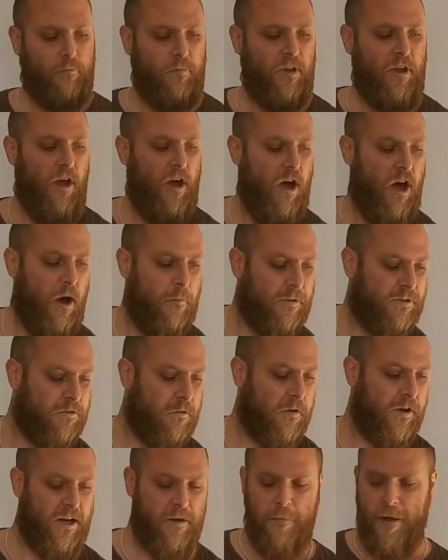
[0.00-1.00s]
I'll be
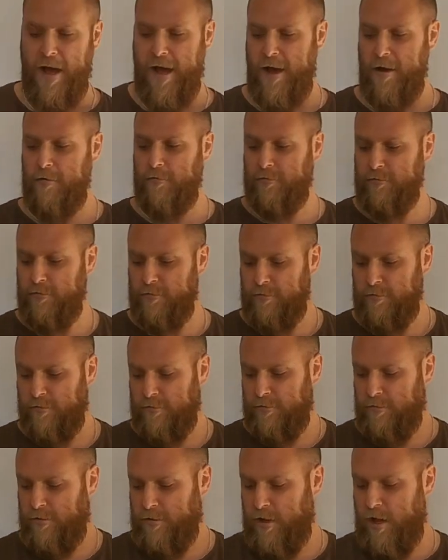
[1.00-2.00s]
talking about
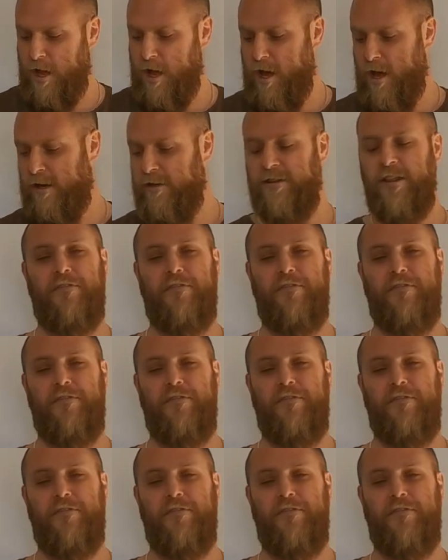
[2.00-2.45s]
the